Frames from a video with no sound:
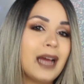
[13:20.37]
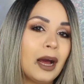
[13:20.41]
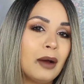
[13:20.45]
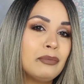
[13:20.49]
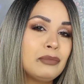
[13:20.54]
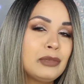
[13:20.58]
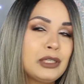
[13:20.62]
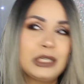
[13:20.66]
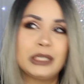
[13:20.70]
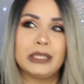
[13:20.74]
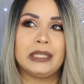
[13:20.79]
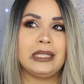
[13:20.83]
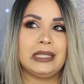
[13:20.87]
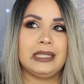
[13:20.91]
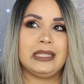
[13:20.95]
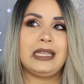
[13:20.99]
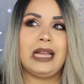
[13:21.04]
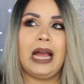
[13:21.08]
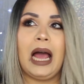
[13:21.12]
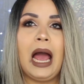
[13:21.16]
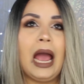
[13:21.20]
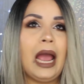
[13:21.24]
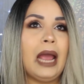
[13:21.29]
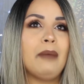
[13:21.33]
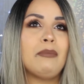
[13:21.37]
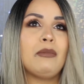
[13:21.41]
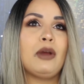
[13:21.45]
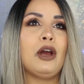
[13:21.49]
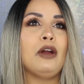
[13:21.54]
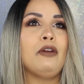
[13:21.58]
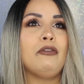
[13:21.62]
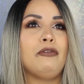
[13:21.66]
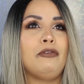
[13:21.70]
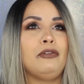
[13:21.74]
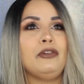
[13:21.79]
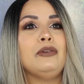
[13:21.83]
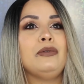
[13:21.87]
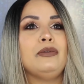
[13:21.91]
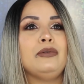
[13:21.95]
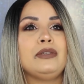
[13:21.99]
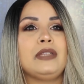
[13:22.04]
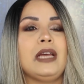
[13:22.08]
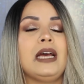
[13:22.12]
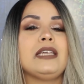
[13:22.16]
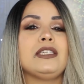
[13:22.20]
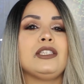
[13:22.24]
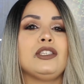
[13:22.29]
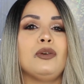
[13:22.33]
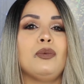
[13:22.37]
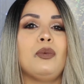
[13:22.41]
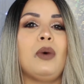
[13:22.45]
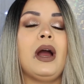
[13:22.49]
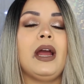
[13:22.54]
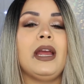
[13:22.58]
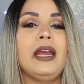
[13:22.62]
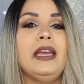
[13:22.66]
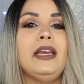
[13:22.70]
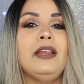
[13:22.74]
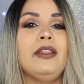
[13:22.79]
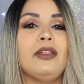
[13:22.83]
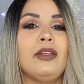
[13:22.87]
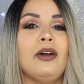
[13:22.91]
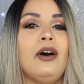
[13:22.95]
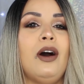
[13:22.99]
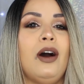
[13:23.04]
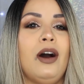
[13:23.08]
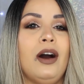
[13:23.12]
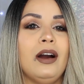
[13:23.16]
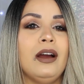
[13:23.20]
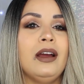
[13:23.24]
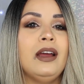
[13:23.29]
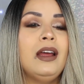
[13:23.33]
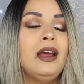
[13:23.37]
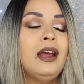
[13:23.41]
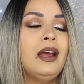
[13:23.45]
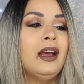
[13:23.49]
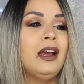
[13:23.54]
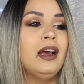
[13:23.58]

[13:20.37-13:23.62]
I'm confused as to why he thought